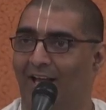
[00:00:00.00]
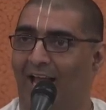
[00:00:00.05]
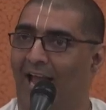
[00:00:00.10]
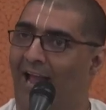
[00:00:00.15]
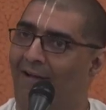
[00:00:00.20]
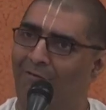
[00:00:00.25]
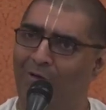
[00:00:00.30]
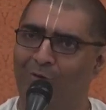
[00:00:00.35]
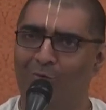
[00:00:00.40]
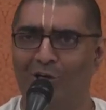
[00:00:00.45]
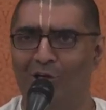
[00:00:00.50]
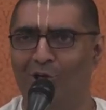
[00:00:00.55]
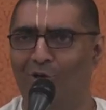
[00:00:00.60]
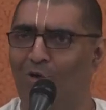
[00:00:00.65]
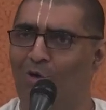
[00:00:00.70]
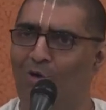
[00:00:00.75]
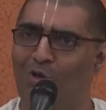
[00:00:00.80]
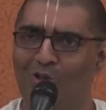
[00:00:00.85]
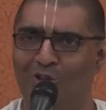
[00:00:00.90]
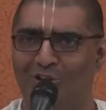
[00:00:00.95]
Everyone
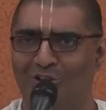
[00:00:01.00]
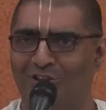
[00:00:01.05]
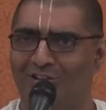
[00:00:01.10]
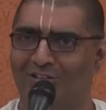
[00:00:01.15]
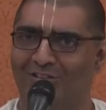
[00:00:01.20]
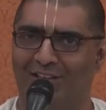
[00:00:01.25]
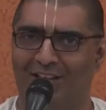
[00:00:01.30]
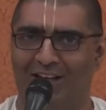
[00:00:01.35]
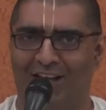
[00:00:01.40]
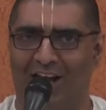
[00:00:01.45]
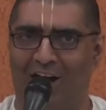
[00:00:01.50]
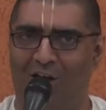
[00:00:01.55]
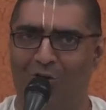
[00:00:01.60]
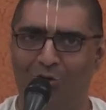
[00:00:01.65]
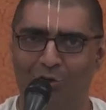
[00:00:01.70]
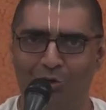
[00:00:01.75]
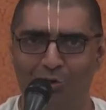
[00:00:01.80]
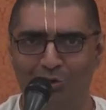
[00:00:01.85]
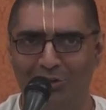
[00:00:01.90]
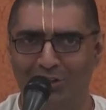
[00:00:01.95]
knows how
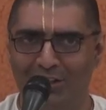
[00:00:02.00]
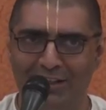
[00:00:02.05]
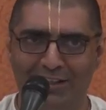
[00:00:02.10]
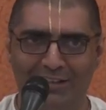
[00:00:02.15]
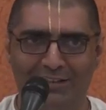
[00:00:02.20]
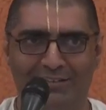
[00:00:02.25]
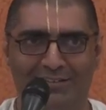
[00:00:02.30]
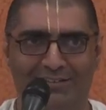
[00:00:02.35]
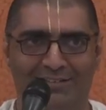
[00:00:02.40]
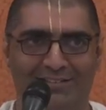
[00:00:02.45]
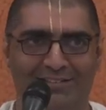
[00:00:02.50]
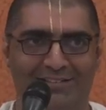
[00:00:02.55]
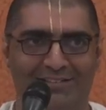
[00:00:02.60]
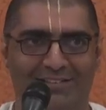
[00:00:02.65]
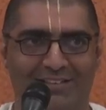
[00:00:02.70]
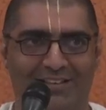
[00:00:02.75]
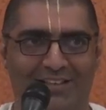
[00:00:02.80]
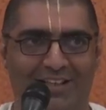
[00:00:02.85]
to do things.